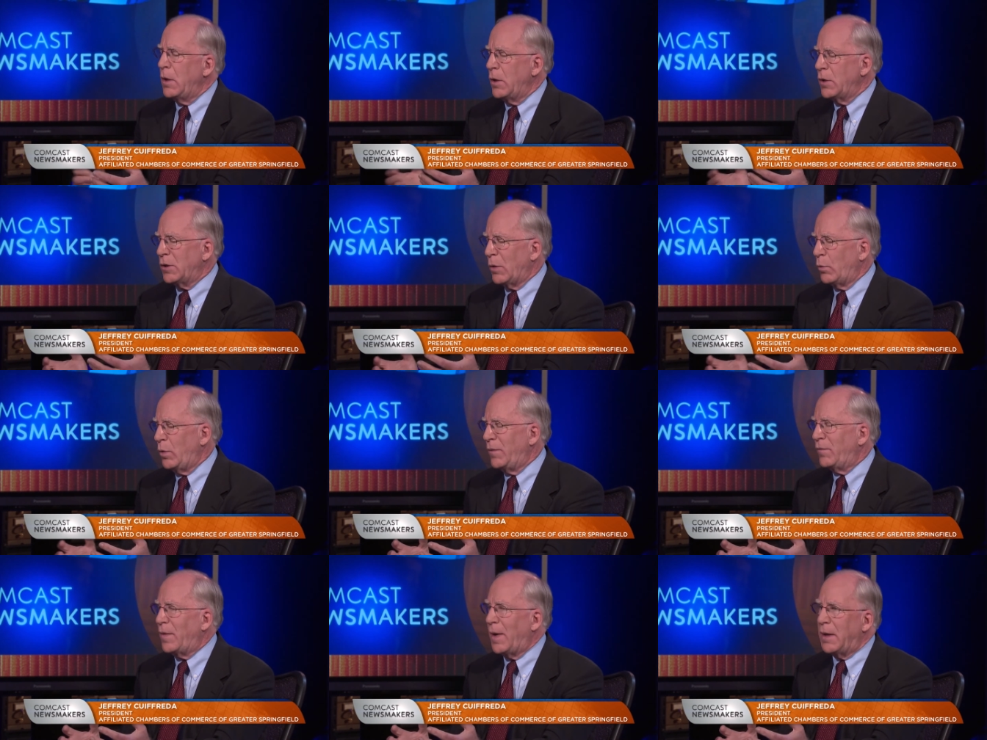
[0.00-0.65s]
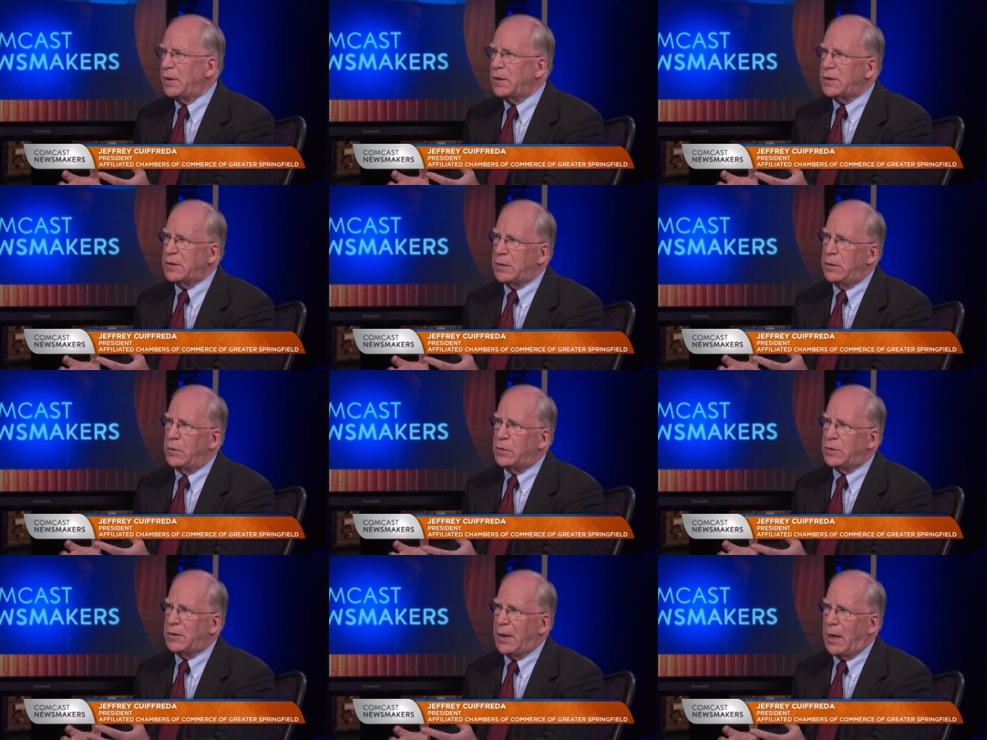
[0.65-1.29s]
So we find a
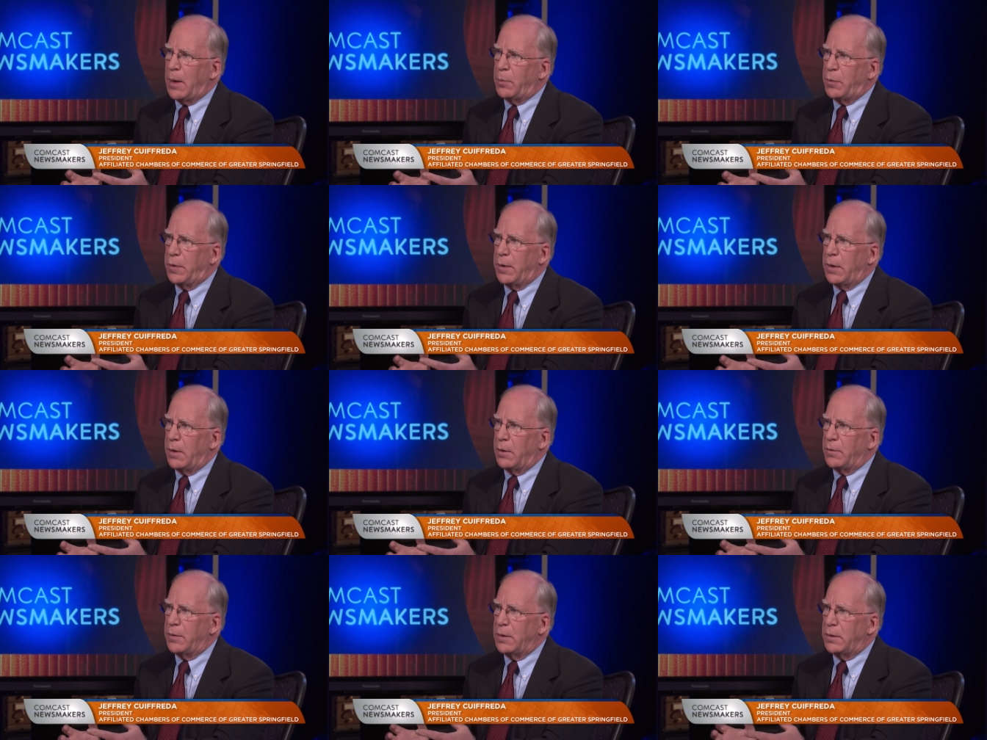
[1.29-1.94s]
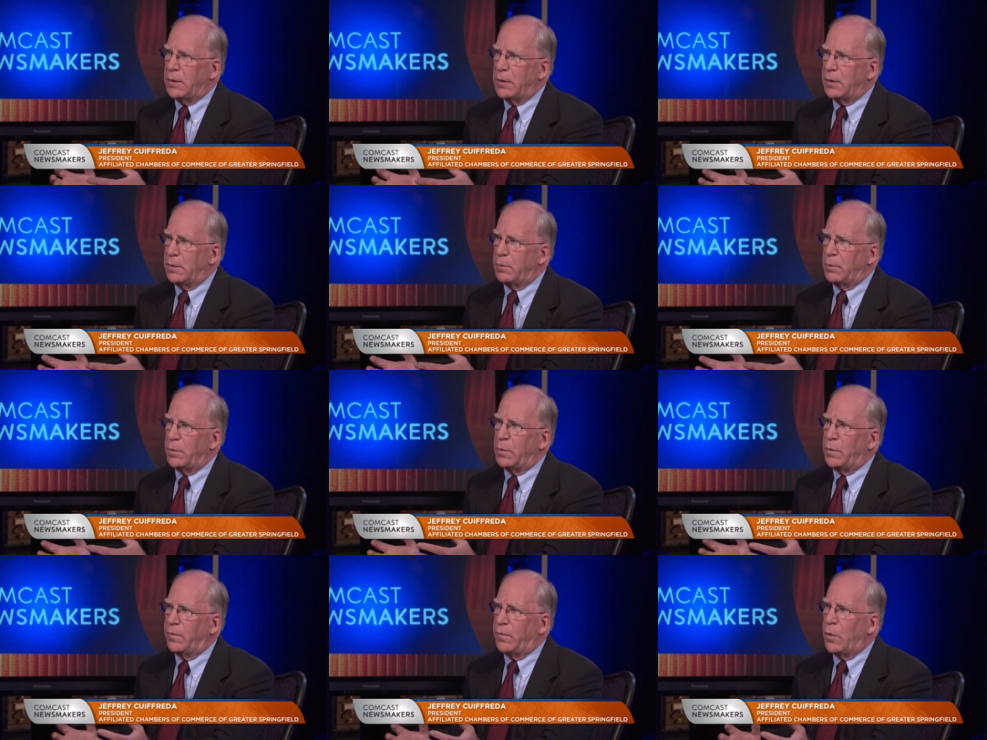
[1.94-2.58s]
skills gap there that the
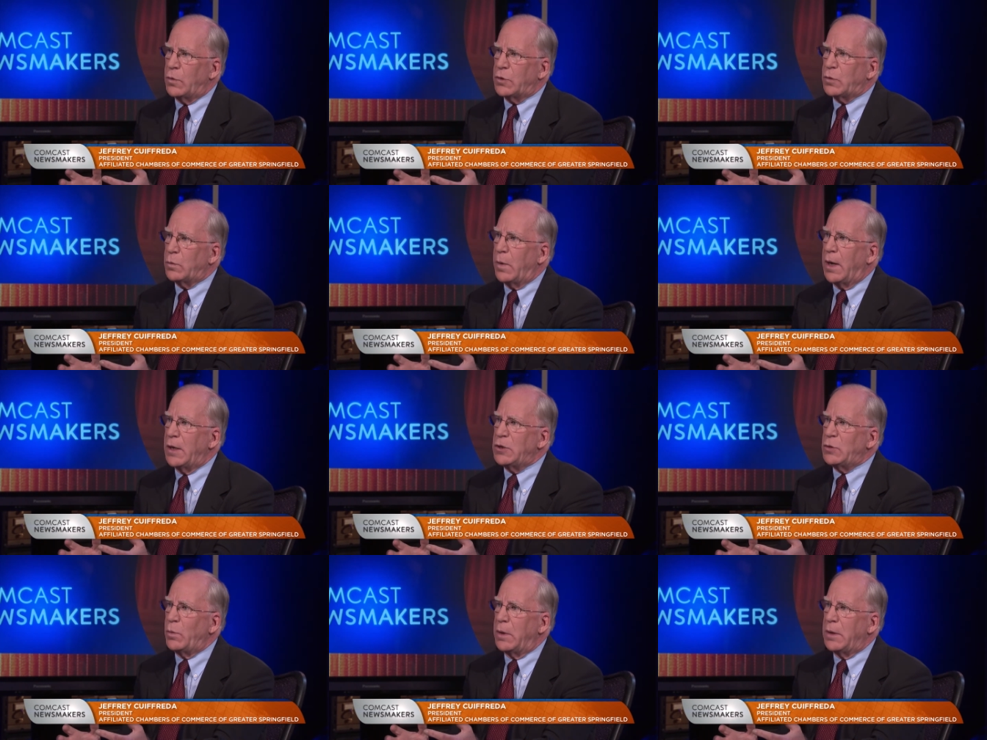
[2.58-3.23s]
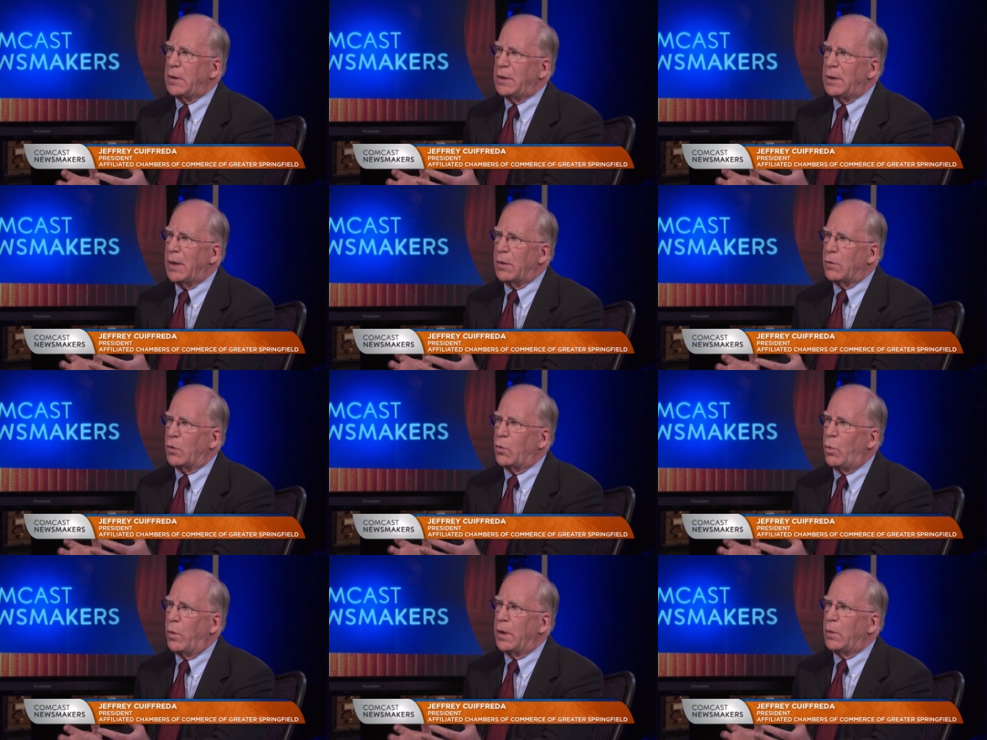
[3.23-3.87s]
folks graduating
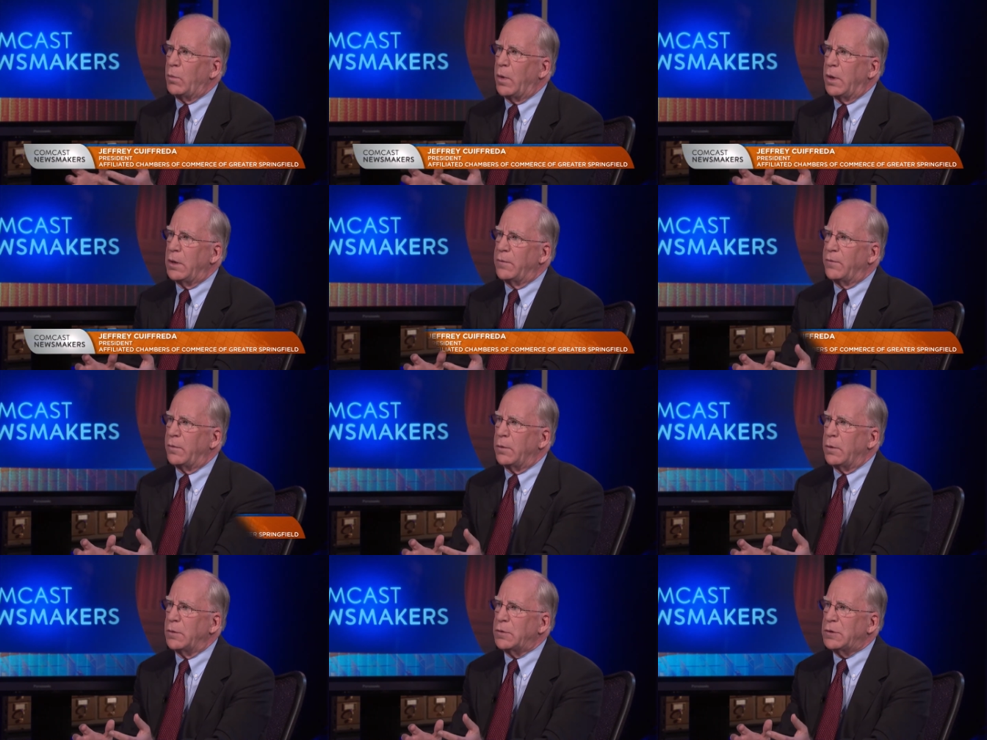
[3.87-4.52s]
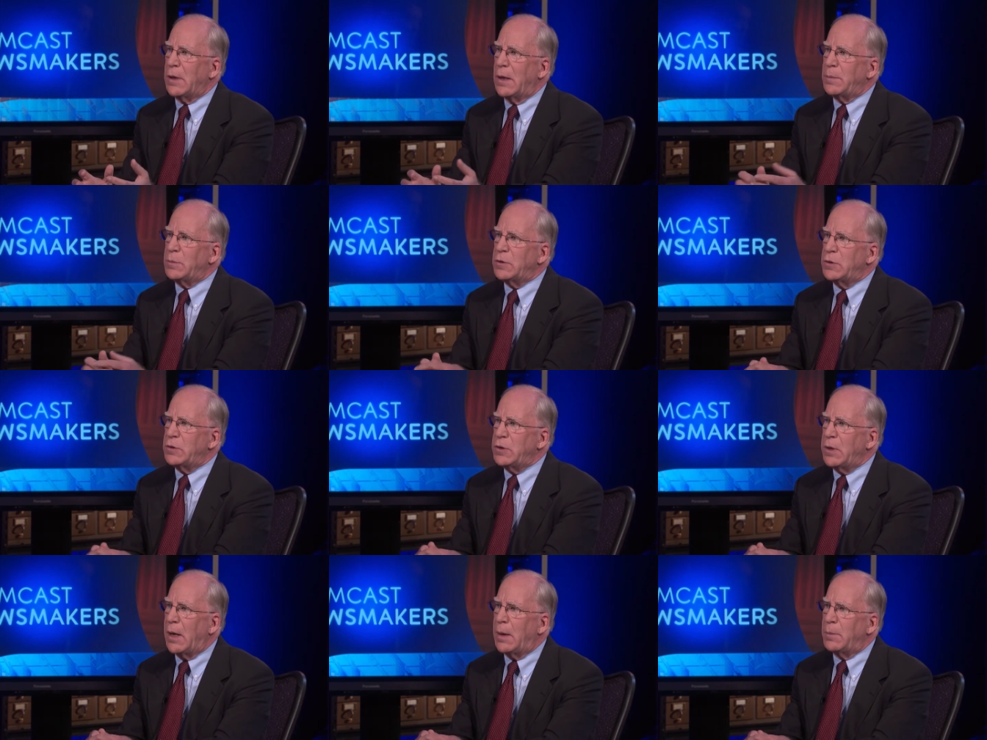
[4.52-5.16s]
aren't quite ready for those types of
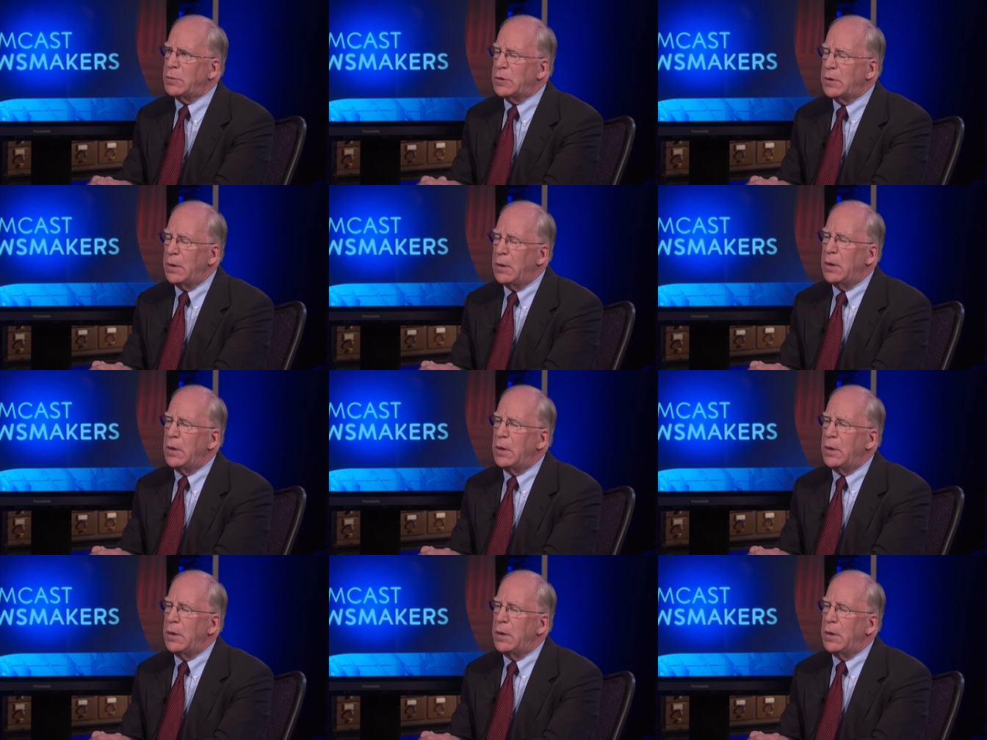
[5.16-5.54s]
jobs.